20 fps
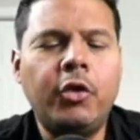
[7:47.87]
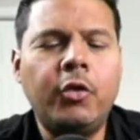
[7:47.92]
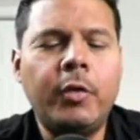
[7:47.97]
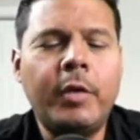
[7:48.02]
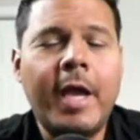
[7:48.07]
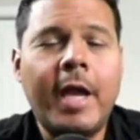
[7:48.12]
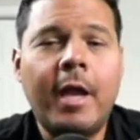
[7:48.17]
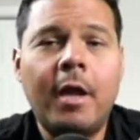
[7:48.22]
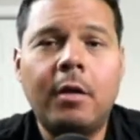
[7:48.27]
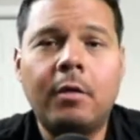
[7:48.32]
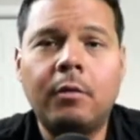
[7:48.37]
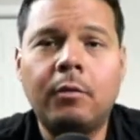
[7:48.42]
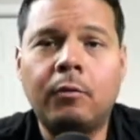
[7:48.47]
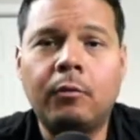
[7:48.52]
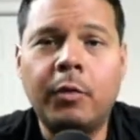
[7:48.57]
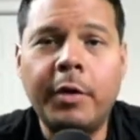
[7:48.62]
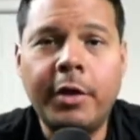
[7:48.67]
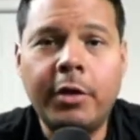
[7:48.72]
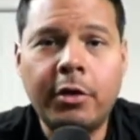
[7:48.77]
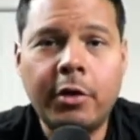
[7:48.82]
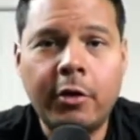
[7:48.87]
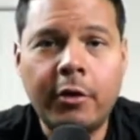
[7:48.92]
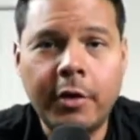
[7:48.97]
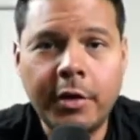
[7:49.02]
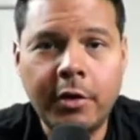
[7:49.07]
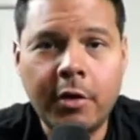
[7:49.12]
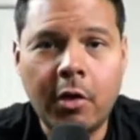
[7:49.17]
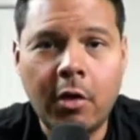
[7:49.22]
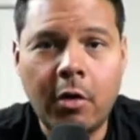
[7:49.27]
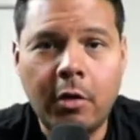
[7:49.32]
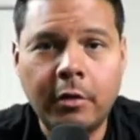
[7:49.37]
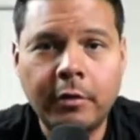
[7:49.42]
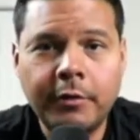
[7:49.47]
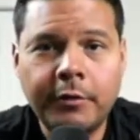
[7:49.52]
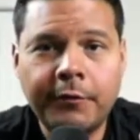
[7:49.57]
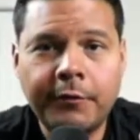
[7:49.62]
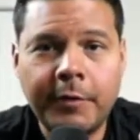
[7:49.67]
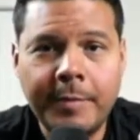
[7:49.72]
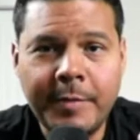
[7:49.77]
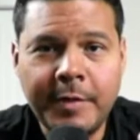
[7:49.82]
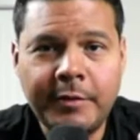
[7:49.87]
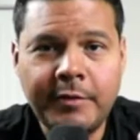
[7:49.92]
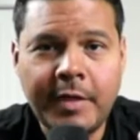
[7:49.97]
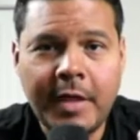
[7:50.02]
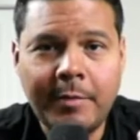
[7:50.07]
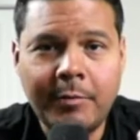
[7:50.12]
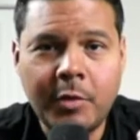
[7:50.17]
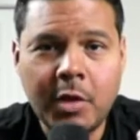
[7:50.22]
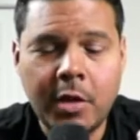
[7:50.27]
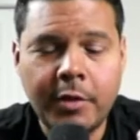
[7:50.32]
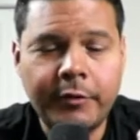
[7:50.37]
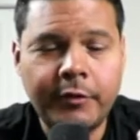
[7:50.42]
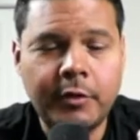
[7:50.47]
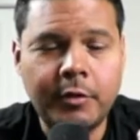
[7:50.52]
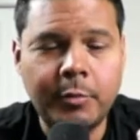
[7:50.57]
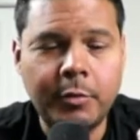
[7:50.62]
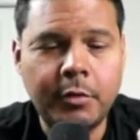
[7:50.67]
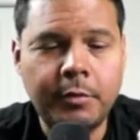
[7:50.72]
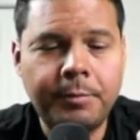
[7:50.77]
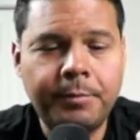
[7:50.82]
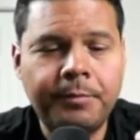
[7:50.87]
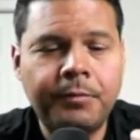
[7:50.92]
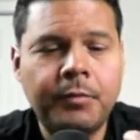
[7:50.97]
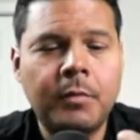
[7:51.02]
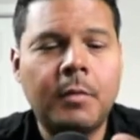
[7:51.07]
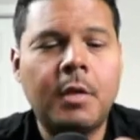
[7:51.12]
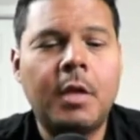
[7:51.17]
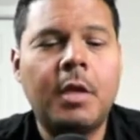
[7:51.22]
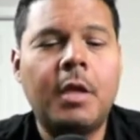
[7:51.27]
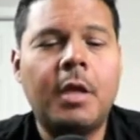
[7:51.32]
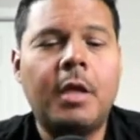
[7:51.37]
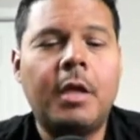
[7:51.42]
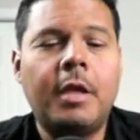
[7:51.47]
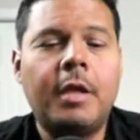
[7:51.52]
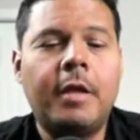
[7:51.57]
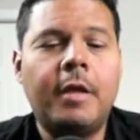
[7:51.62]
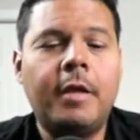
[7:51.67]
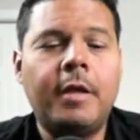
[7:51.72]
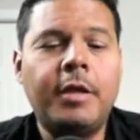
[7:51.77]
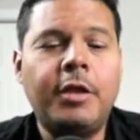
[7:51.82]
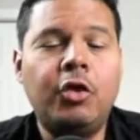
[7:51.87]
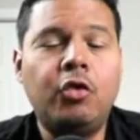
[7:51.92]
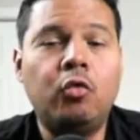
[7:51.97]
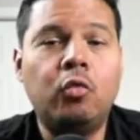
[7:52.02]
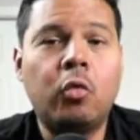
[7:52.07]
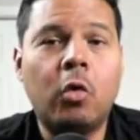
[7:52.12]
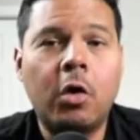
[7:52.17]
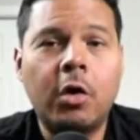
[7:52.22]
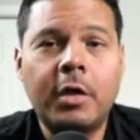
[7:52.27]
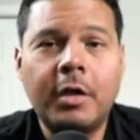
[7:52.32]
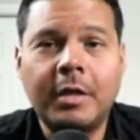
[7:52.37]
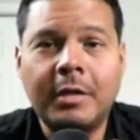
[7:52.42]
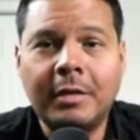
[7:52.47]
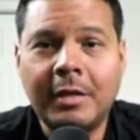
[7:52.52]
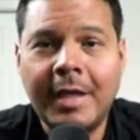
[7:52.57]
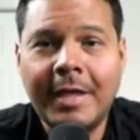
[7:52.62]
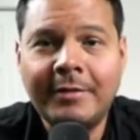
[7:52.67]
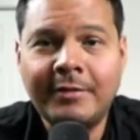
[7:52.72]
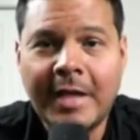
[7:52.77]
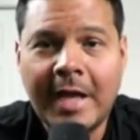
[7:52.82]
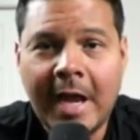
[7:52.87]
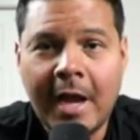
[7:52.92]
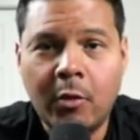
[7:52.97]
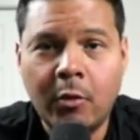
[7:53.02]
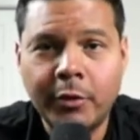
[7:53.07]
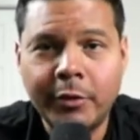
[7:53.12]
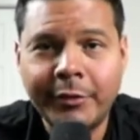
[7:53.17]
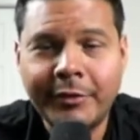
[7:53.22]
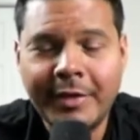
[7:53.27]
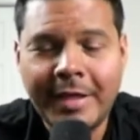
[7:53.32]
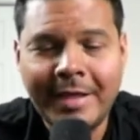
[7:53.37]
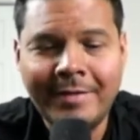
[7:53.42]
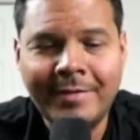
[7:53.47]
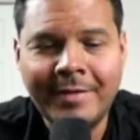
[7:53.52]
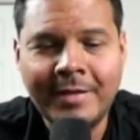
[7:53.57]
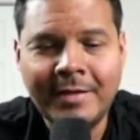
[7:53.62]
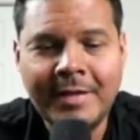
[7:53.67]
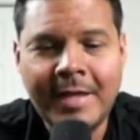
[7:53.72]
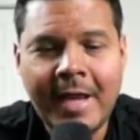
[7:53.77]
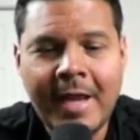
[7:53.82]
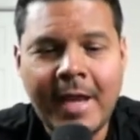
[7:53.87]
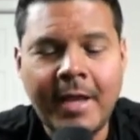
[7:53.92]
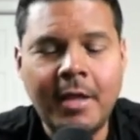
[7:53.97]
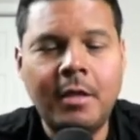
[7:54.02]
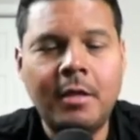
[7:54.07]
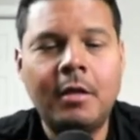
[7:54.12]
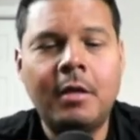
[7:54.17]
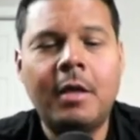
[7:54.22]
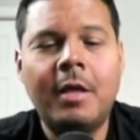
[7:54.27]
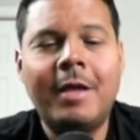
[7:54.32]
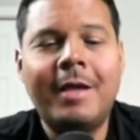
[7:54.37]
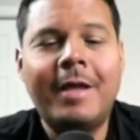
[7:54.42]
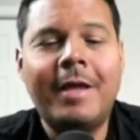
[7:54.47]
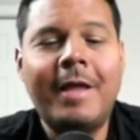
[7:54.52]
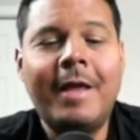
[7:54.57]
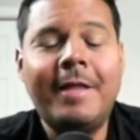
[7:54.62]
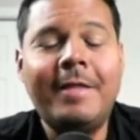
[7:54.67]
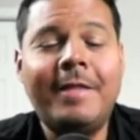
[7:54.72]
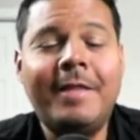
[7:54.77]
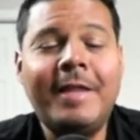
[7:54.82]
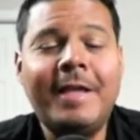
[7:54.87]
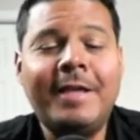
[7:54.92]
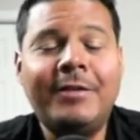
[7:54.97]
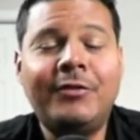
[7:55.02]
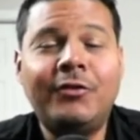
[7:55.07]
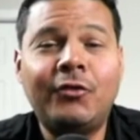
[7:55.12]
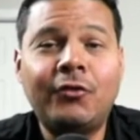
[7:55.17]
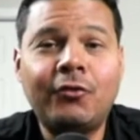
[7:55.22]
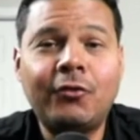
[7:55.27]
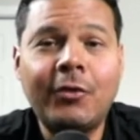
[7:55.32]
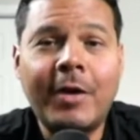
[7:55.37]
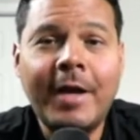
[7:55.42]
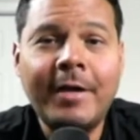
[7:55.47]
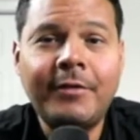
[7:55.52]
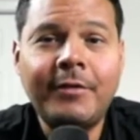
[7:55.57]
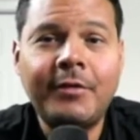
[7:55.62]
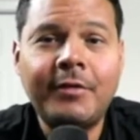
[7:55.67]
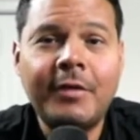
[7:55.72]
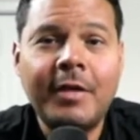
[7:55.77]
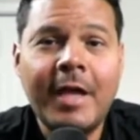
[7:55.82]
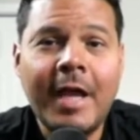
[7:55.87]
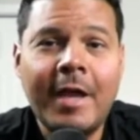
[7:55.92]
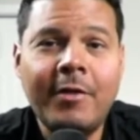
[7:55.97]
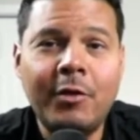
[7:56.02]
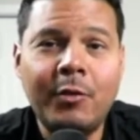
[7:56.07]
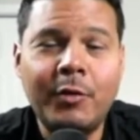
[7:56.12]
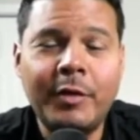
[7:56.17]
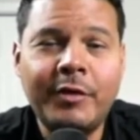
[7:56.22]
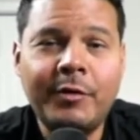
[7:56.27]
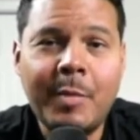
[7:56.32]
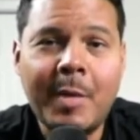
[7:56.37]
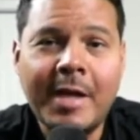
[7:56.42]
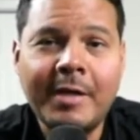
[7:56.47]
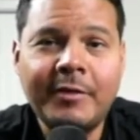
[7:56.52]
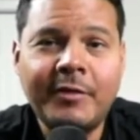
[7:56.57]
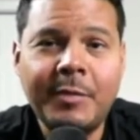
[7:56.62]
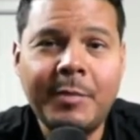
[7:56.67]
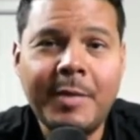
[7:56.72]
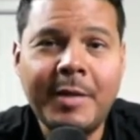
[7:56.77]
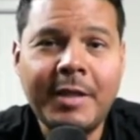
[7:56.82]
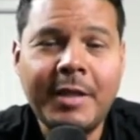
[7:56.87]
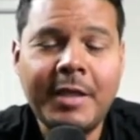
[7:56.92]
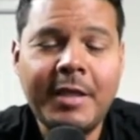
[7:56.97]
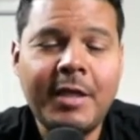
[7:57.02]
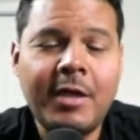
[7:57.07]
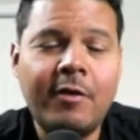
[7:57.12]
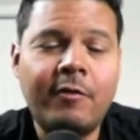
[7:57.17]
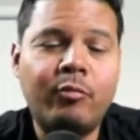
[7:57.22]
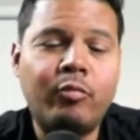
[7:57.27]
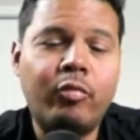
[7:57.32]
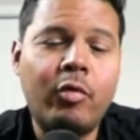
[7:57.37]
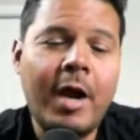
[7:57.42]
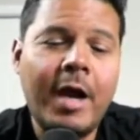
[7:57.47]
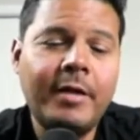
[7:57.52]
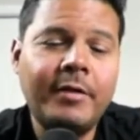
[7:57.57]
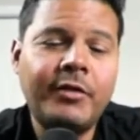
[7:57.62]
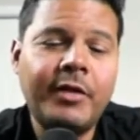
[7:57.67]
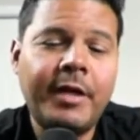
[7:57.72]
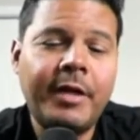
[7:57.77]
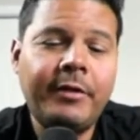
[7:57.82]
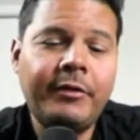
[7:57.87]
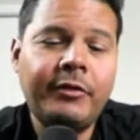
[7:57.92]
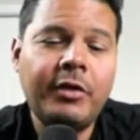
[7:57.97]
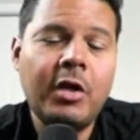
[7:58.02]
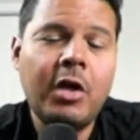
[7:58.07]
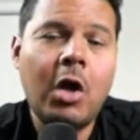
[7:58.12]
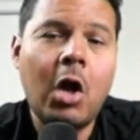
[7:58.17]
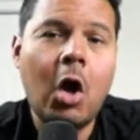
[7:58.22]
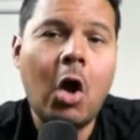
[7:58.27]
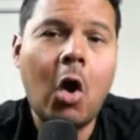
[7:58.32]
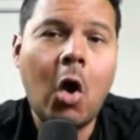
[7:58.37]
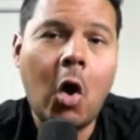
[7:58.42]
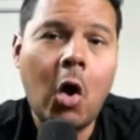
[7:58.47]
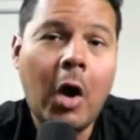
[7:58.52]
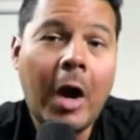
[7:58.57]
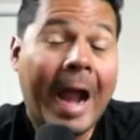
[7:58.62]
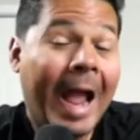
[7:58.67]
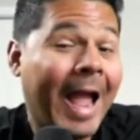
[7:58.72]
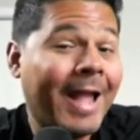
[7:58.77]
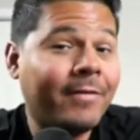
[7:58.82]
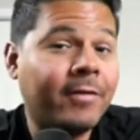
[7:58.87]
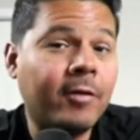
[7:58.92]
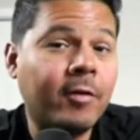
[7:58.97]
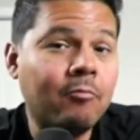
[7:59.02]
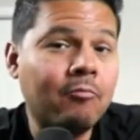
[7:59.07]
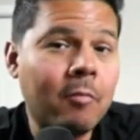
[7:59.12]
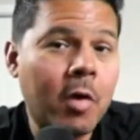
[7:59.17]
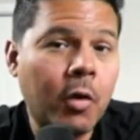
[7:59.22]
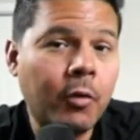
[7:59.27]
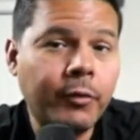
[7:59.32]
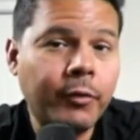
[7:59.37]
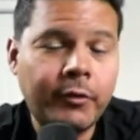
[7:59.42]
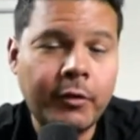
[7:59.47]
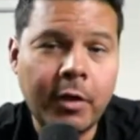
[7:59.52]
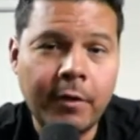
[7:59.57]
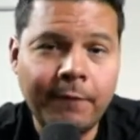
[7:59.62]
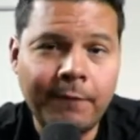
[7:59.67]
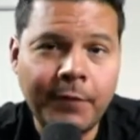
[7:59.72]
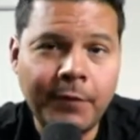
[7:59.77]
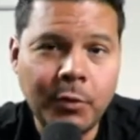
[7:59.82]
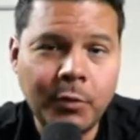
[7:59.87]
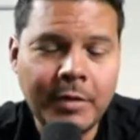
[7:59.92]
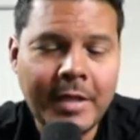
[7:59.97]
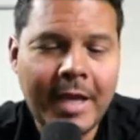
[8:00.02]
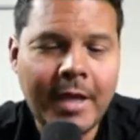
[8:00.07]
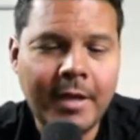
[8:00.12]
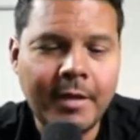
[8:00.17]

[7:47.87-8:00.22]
You get reoccurring calls from the same customer you work less hours in the day. The stress and the responsibility of projects are at the most a few